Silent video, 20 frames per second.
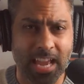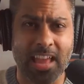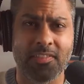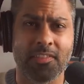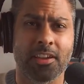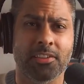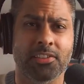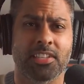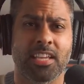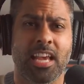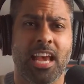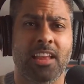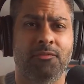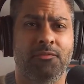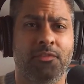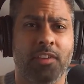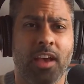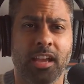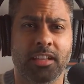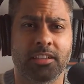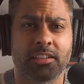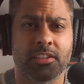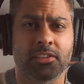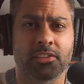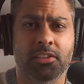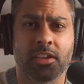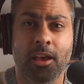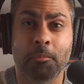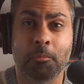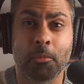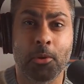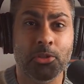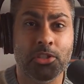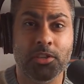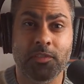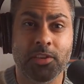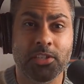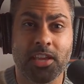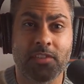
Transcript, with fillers: And the sad fact is, most of us